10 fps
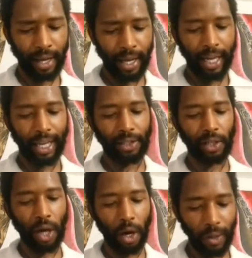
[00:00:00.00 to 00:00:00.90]
It is
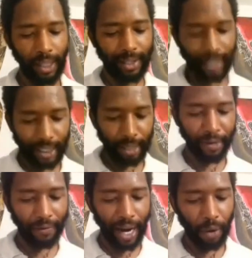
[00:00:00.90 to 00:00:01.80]
the only system
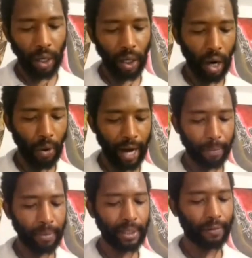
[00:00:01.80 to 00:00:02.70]
of network co op
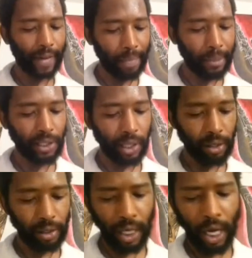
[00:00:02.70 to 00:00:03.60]
development
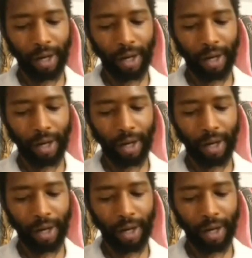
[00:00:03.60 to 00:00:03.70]
centers